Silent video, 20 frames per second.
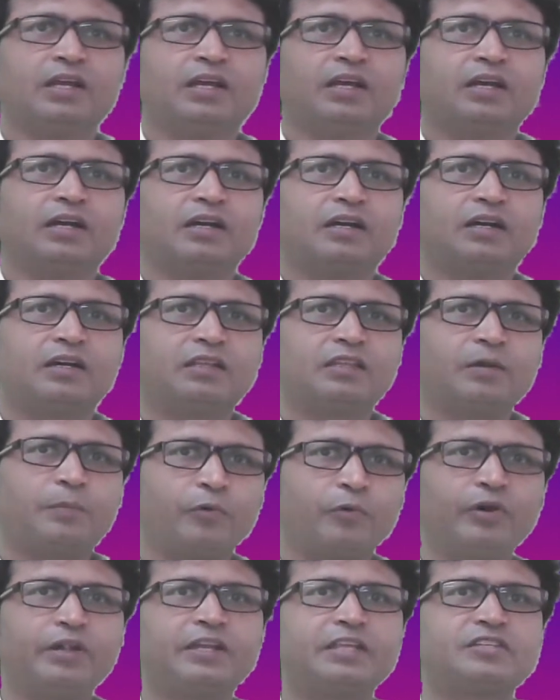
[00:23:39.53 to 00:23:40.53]
the
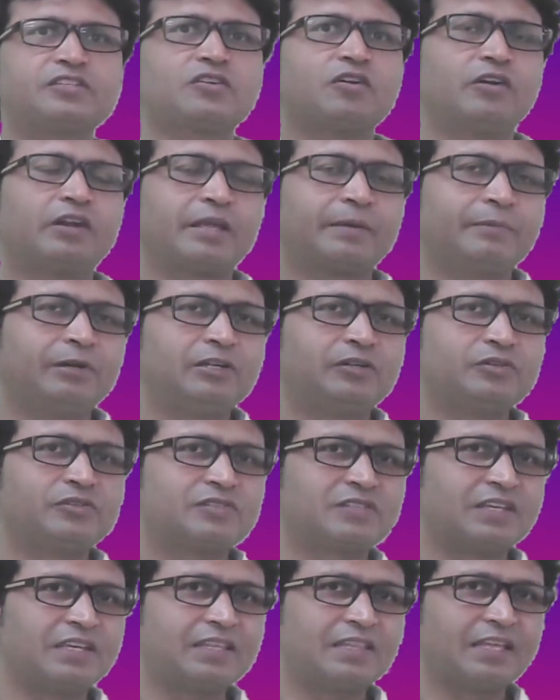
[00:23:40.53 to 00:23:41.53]
poet is not able to
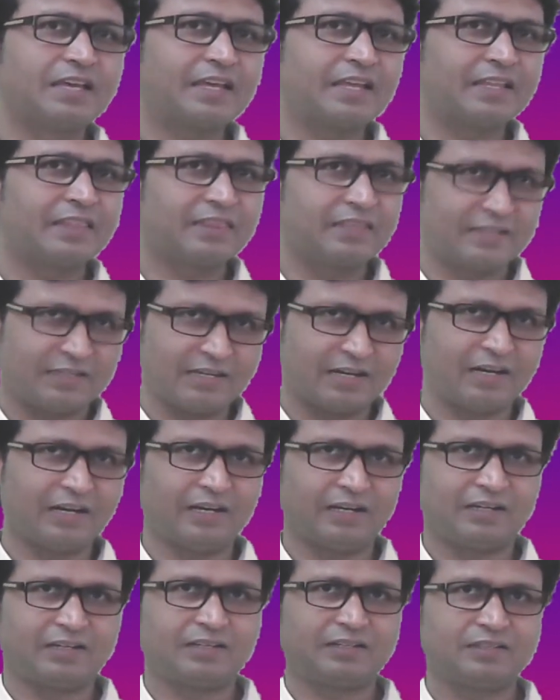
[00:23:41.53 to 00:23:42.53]
see there in the
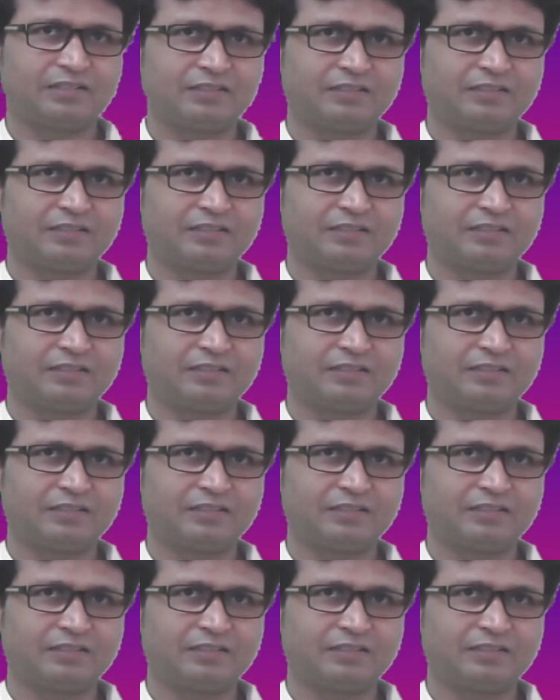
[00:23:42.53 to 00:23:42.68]
dark.